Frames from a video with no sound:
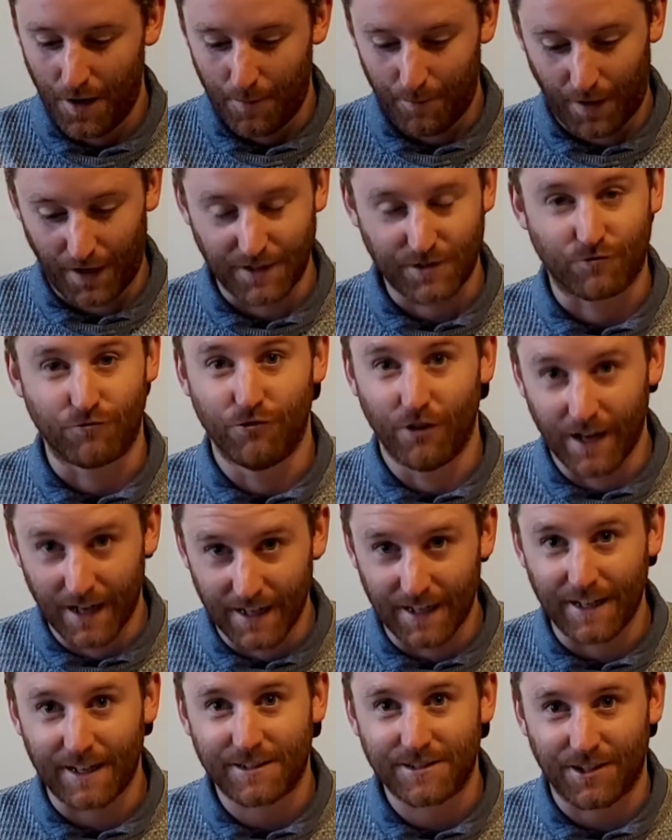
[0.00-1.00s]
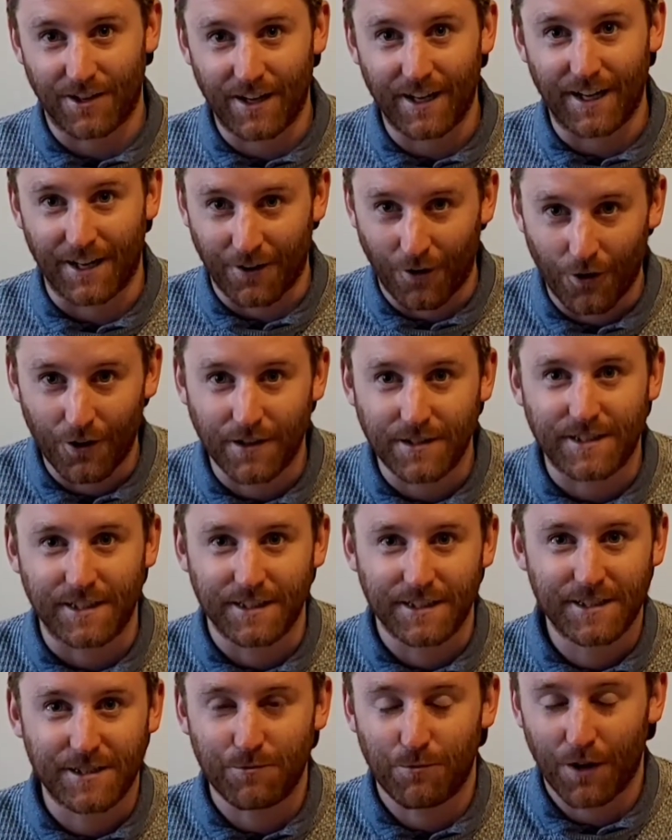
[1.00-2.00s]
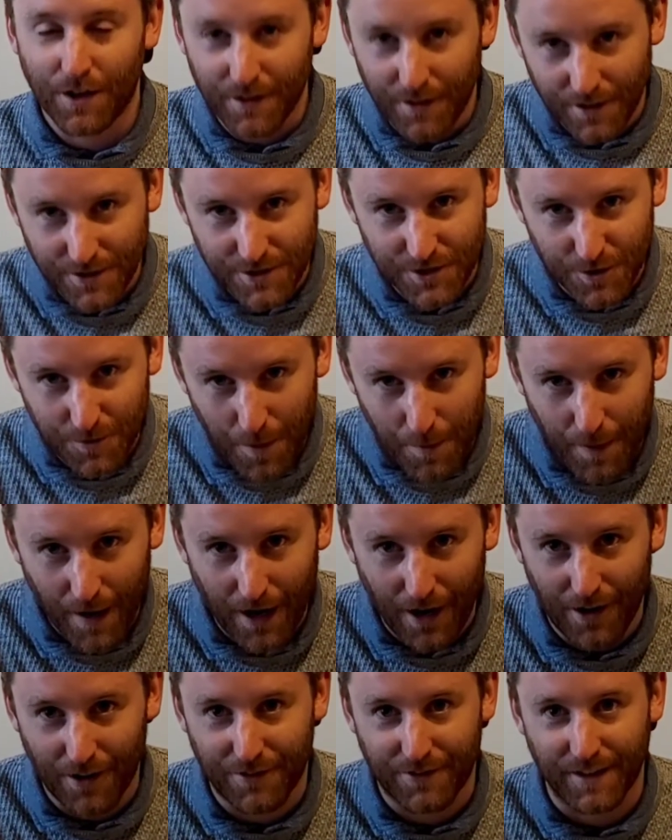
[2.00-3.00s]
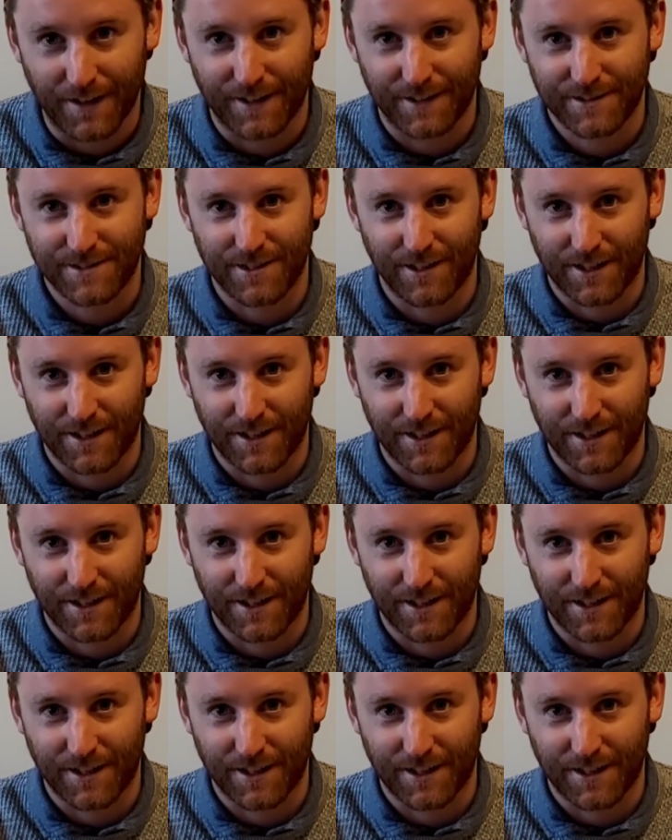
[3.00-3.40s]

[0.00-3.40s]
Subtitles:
But it's really exciting. Honestly, this is one of those superpower things.